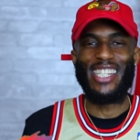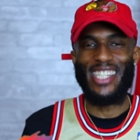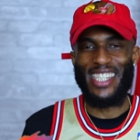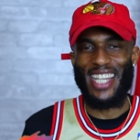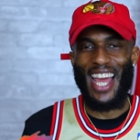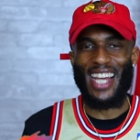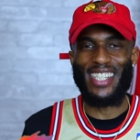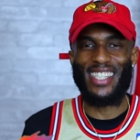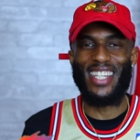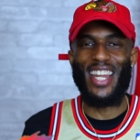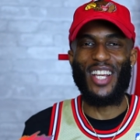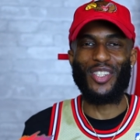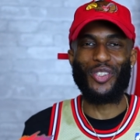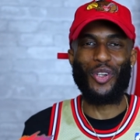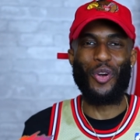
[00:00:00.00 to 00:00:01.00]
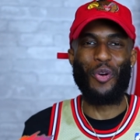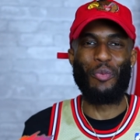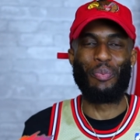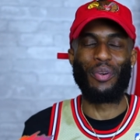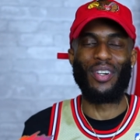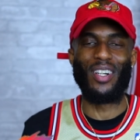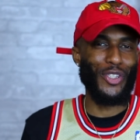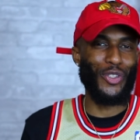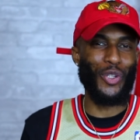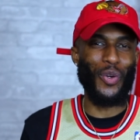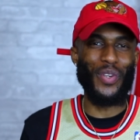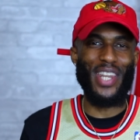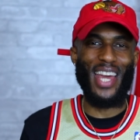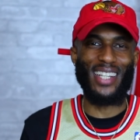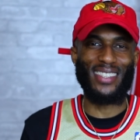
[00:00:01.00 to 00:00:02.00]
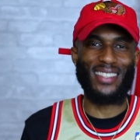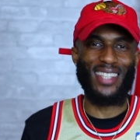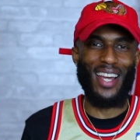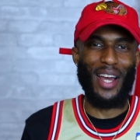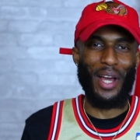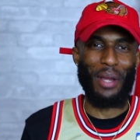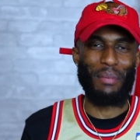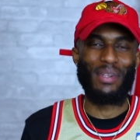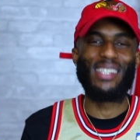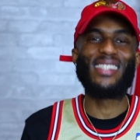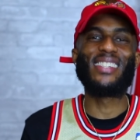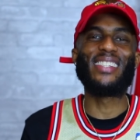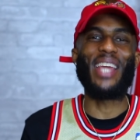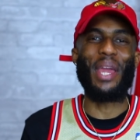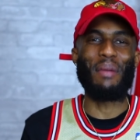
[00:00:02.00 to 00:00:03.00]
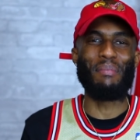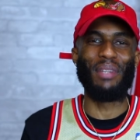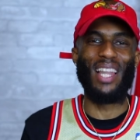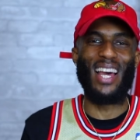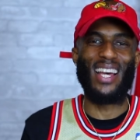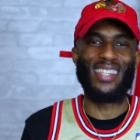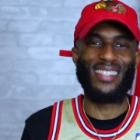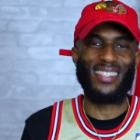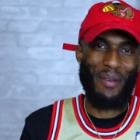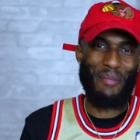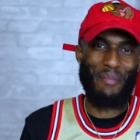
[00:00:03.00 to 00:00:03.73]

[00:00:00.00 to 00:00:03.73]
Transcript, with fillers: Jackson S. Cooper. Till next time, stay blessed.